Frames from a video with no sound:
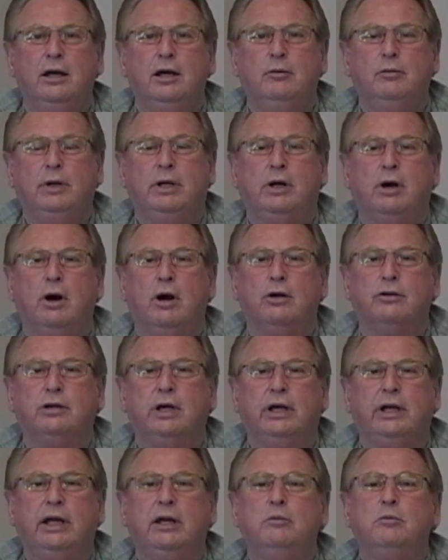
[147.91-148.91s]
because
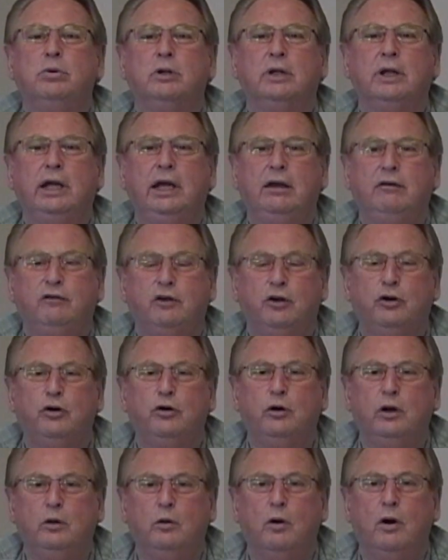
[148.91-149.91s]
they didn't believe to
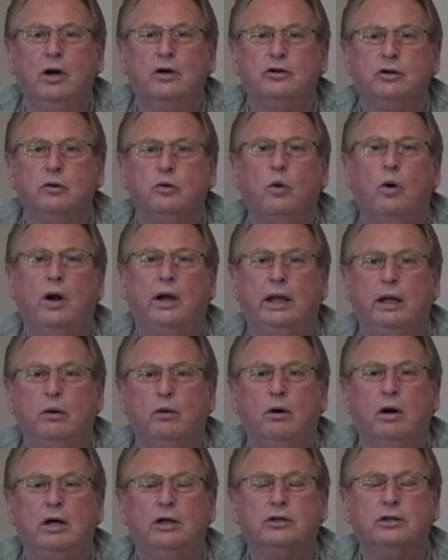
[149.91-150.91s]
who he was and what he
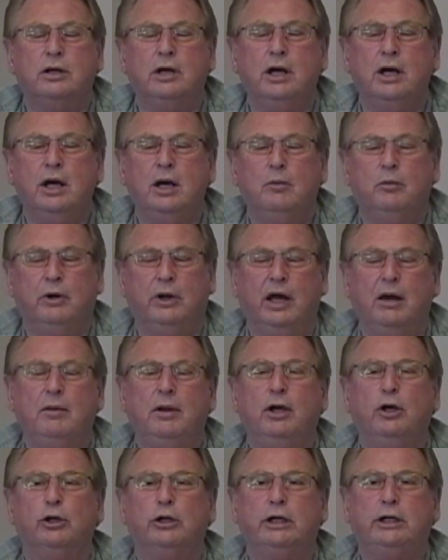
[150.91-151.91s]
was. But I'm
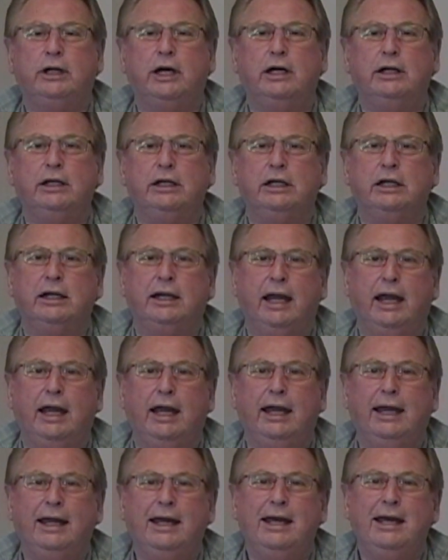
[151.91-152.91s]
here to tell you
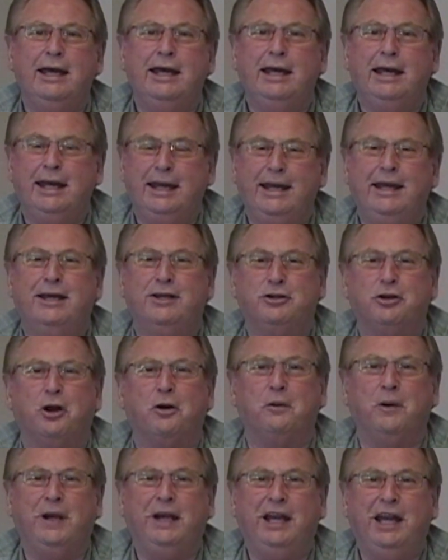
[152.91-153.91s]
today, he is our
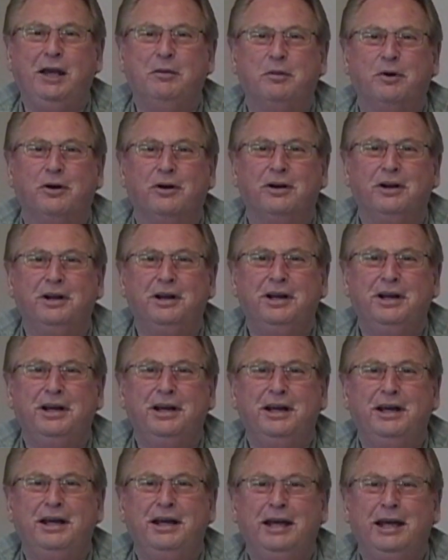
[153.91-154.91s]
Redeemer.
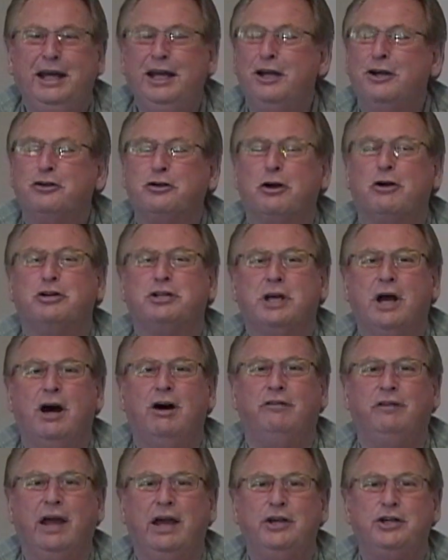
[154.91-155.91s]
He is our
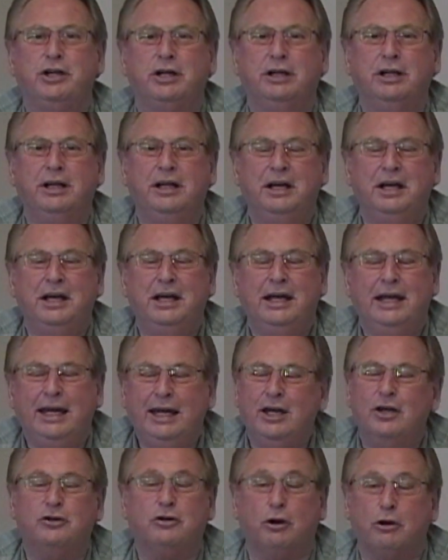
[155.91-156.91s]
salvation.
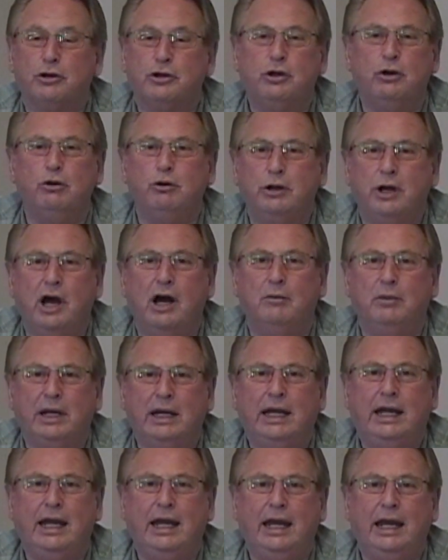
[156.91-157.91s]
He is our soon coming
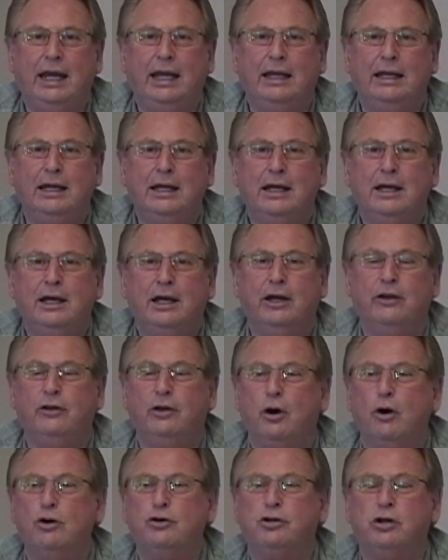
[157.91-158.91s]
King. And
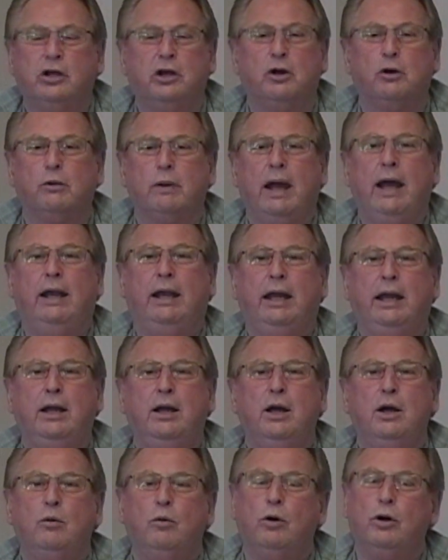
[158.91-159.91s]
those that are ready
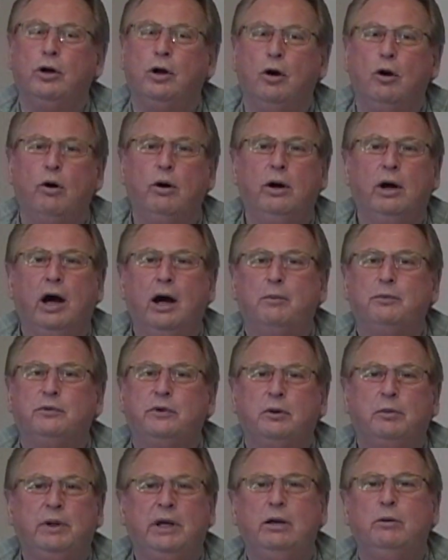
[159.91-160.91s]
will go up
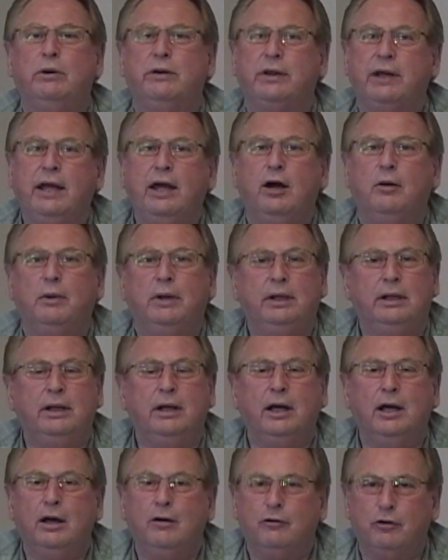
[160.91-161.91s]
to be with him in
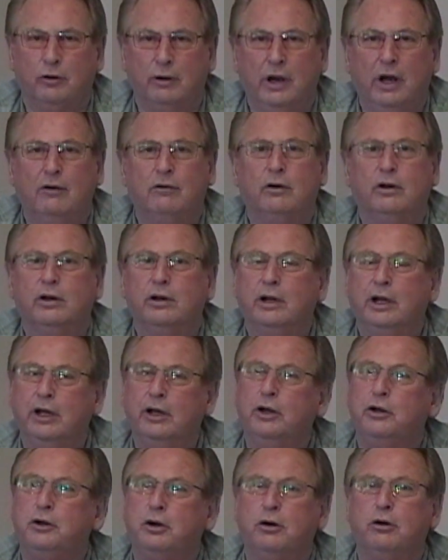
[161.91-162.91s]
forever
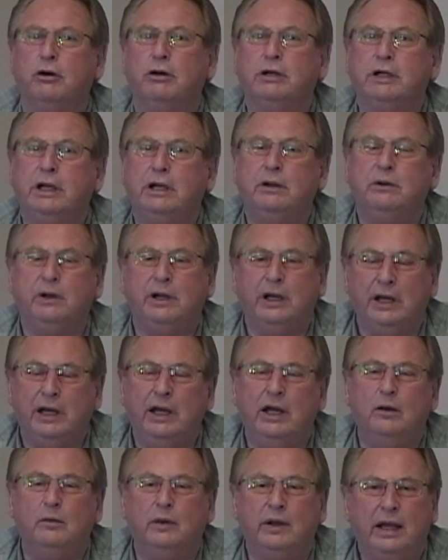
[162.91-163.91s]
in eternity in
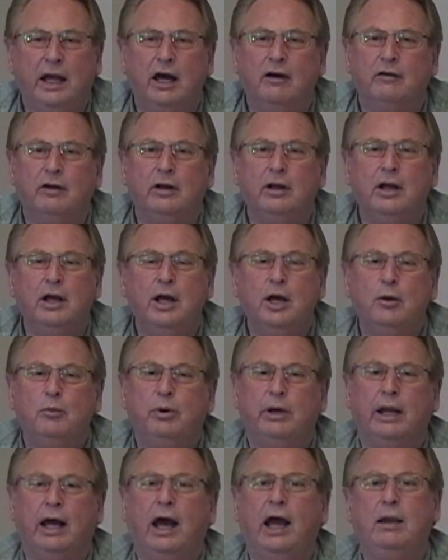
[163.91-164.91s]
him in heaven.
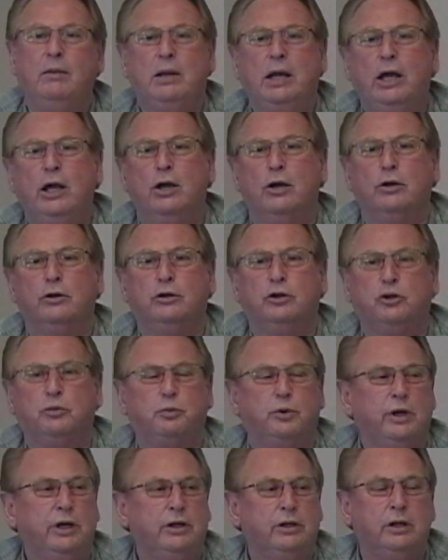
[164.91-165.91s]
But I am here to
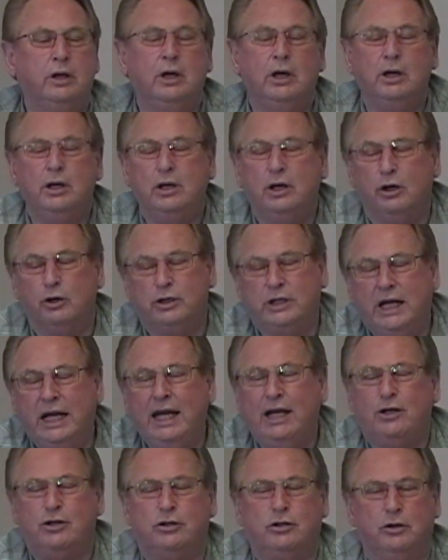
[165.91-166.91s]
preach or
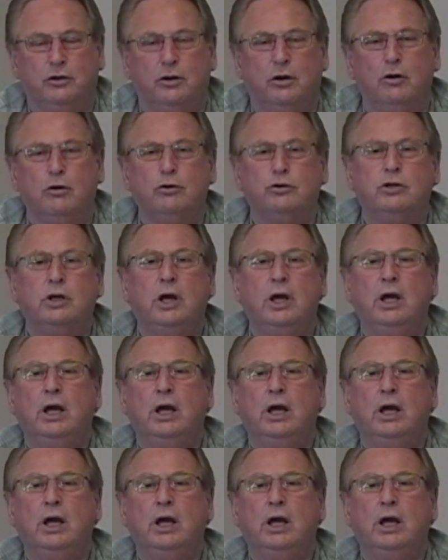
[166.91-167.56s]
teach to those